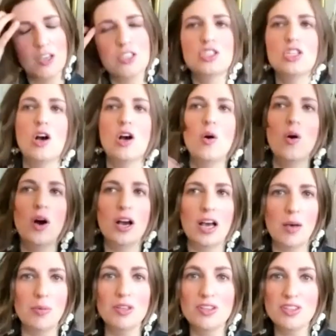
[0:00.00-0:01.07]
So a
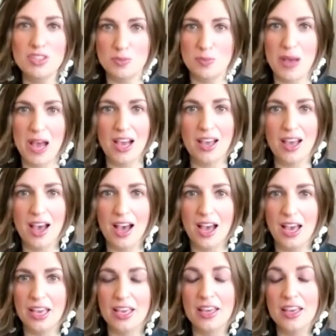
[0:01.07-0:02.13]
couple years back,
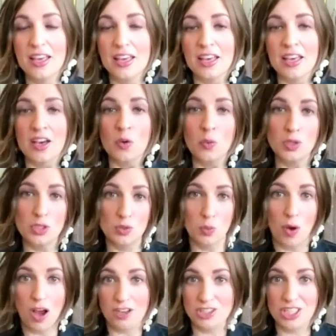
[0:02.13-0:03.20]
I was
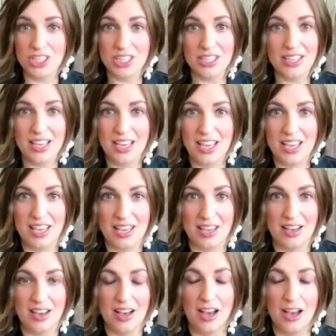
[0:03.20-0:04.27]
watching
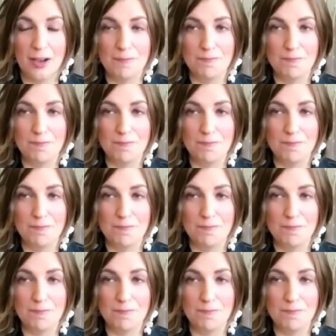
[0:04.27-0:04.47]
a